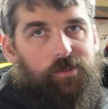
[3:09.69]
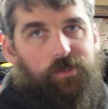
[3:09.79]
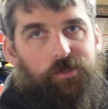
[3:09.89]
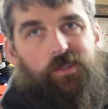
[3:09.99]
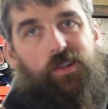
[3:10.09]
are
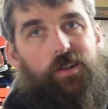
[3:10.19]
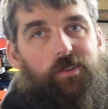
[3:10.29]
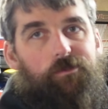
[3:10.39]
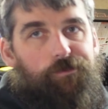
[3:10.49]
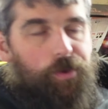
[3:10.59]
using it on
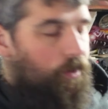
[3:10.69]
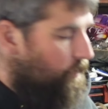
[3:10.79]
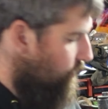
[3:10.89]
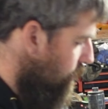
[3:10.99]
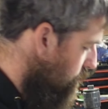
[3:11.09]
there, 100
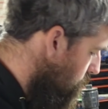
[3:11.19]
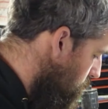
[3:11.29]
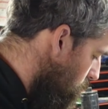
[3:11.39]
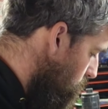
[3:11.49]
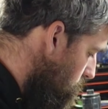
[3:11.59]
and something, so.